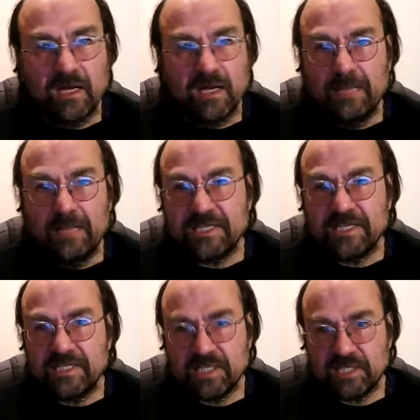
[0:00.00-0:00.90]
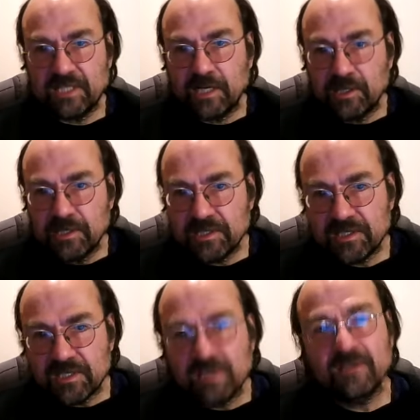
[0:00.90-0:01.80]
limited
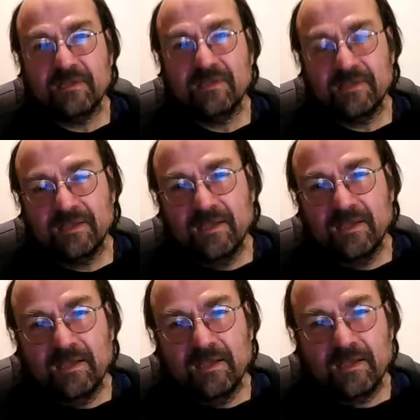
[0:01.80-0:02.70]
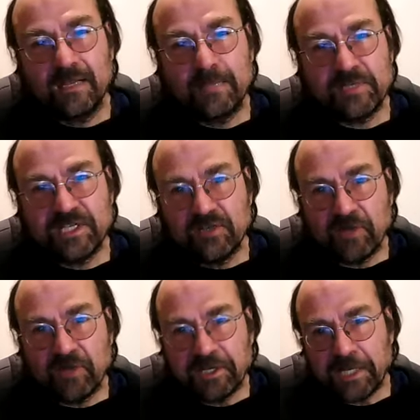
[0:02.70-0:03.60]
distinctness, a limited
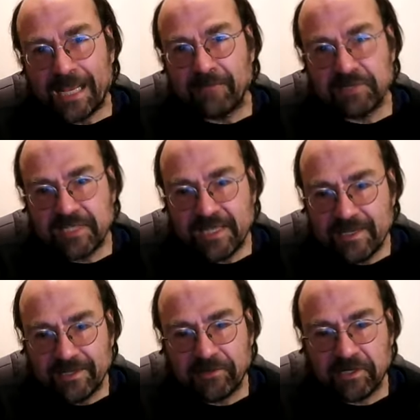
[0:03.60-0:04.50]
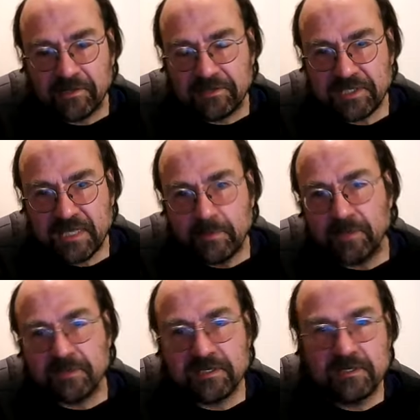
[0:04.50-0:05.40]
granularity. I can't see beyond
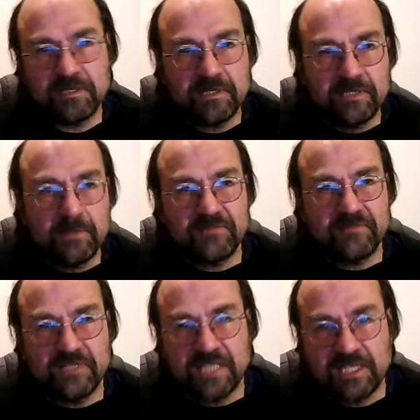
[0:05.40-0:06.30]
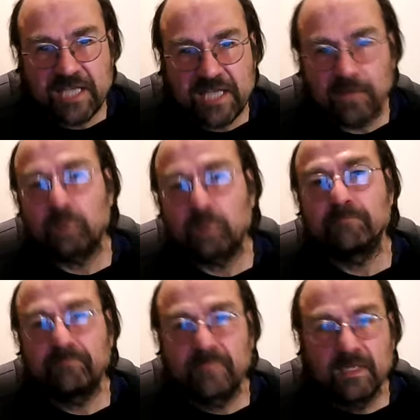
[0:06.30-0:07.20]
a certain amount of detail.
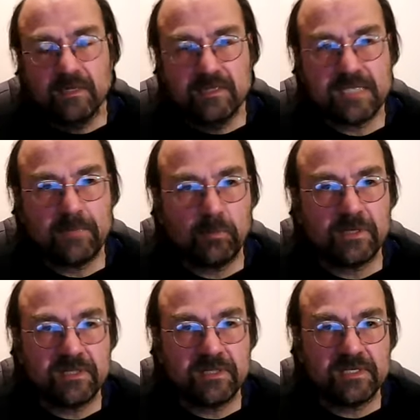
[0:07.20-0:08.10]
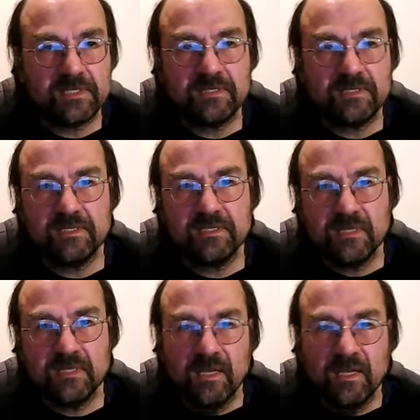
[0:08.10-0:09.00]
Same applies to the other senses.
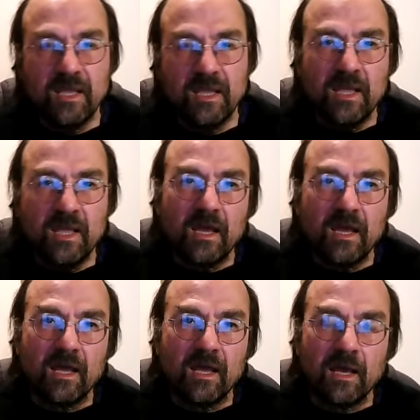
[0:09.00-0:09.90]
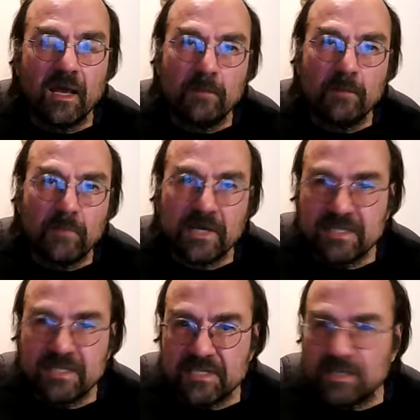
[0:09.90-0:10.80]
My
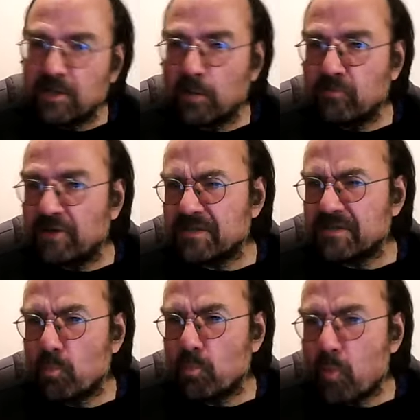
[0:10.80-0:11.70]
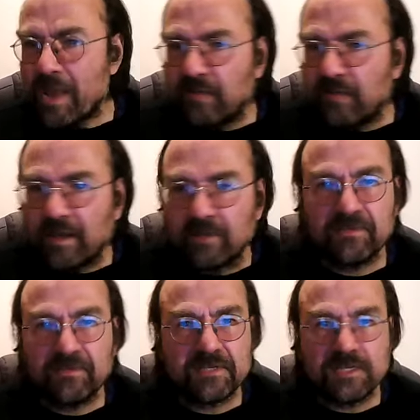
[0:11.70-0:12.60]
senses only operate on a certain wavelength.
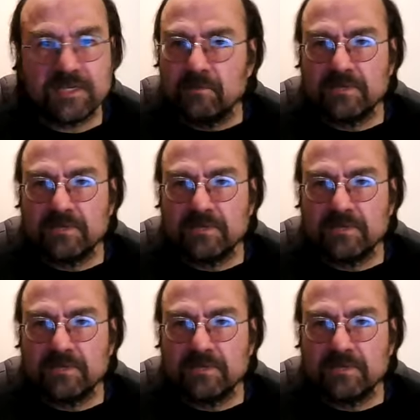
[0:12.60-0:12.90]
So